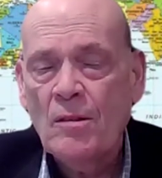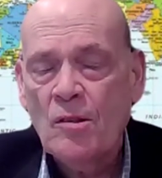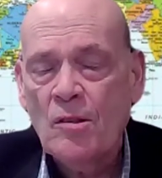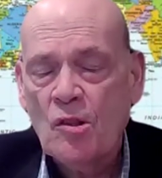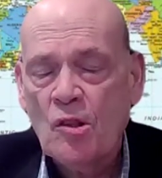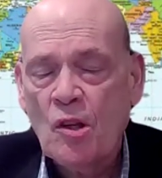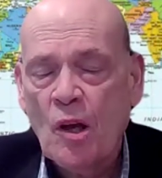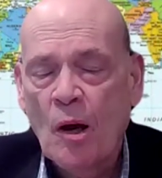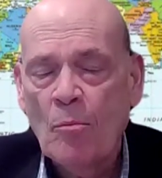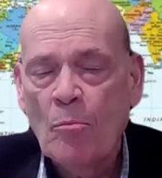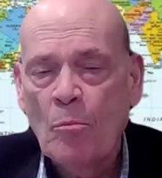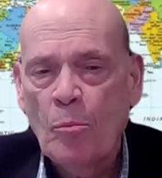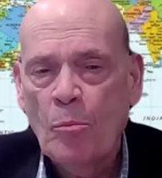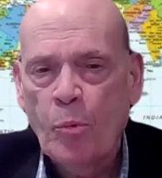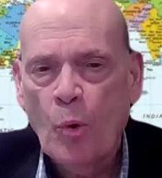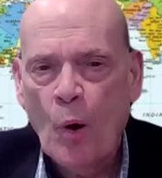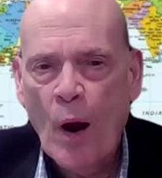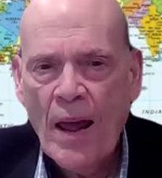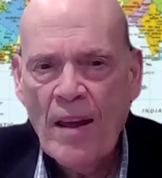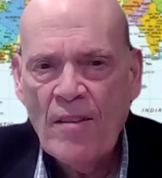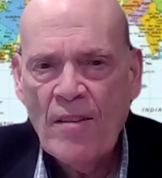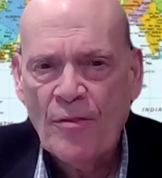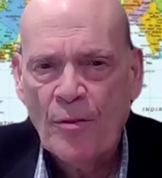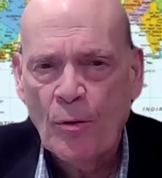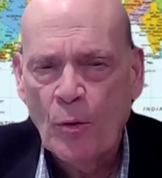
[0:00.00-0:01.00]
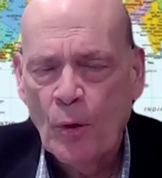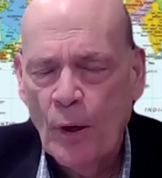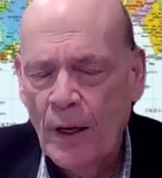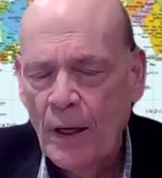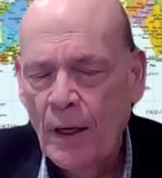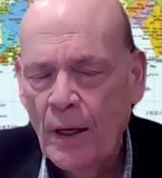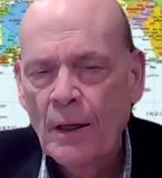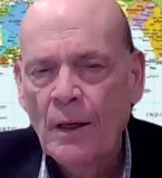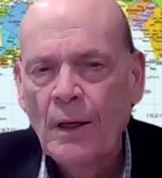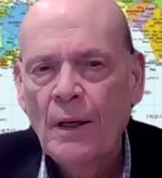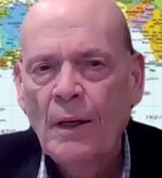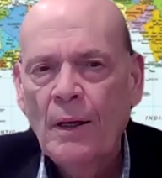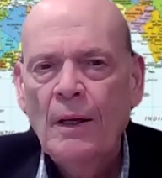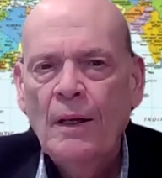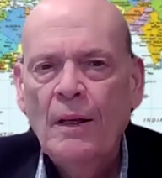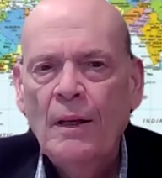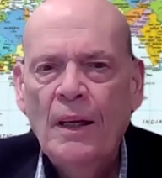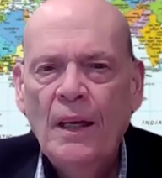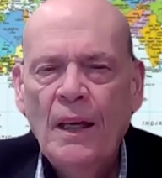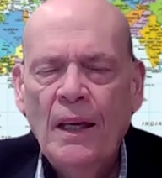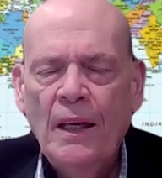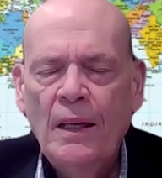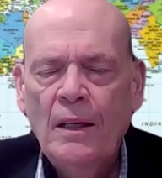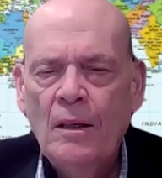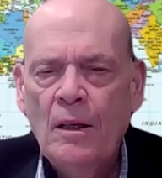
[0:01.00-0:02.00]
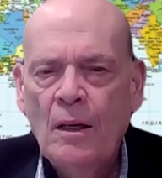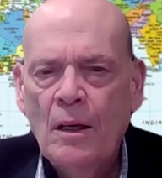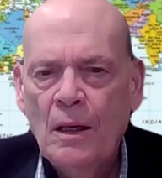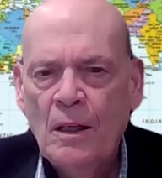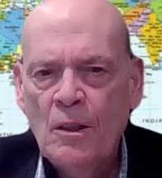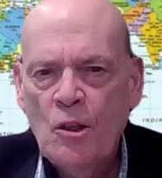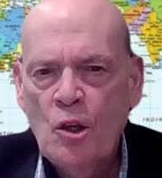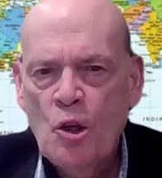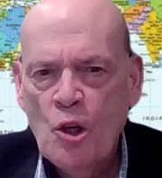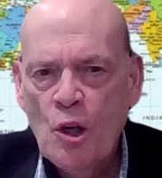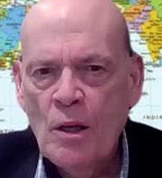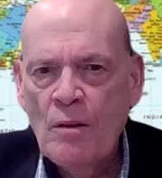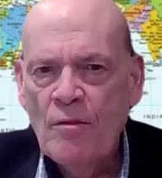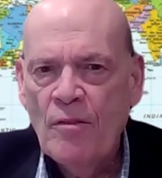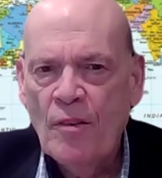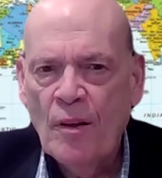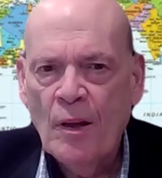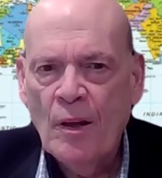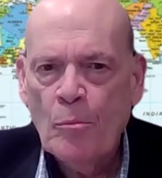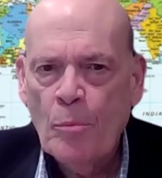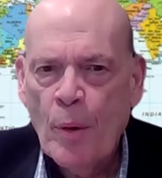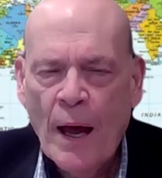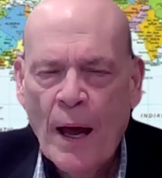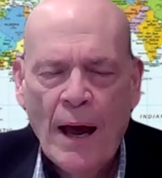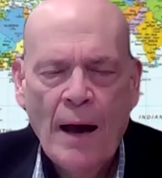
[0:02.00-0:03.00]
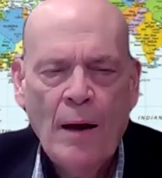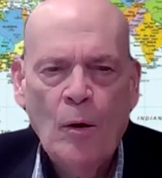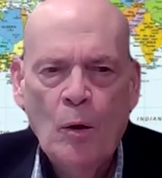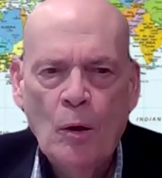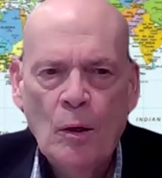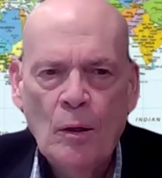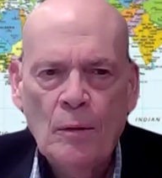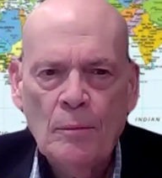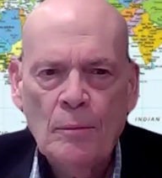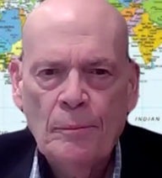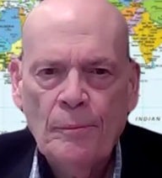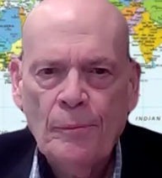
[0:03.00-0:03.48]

some bravery in achieving power.